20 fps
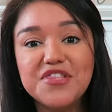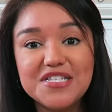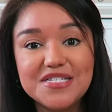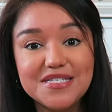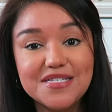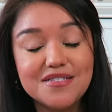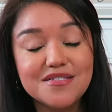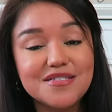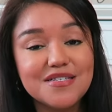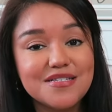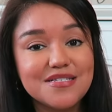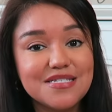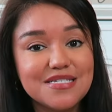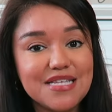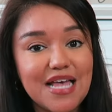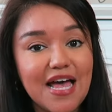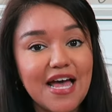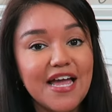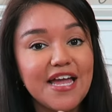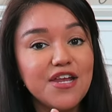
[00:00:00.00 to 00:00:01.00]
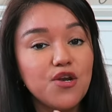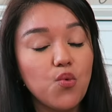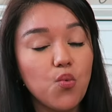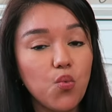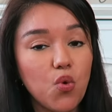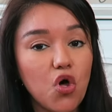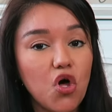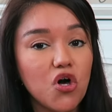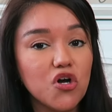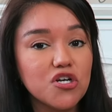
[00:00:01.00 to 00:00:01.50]
This is
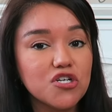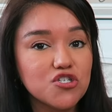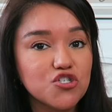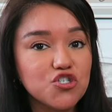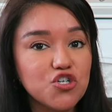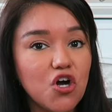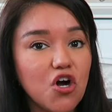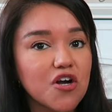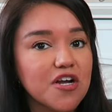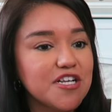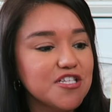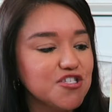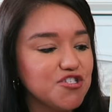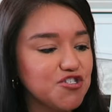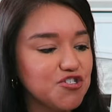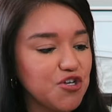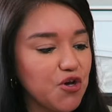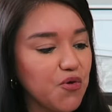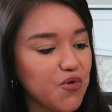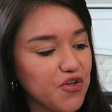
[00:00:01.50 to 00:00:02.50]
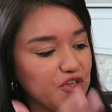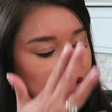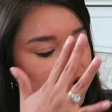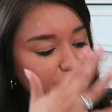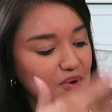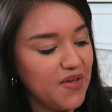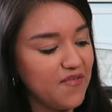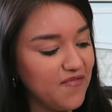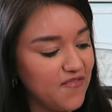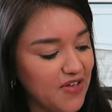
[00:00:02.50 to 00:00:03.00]
sidewalk chalk. It's so
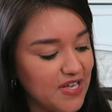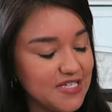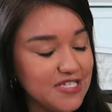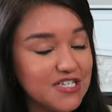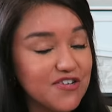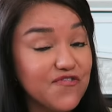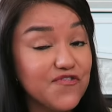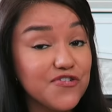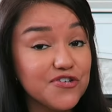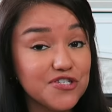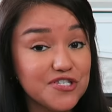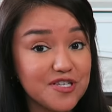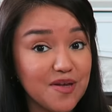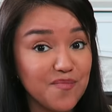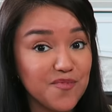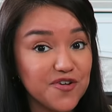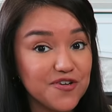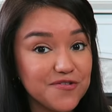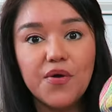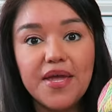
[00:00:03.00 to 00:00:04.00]
cute and festive for summer.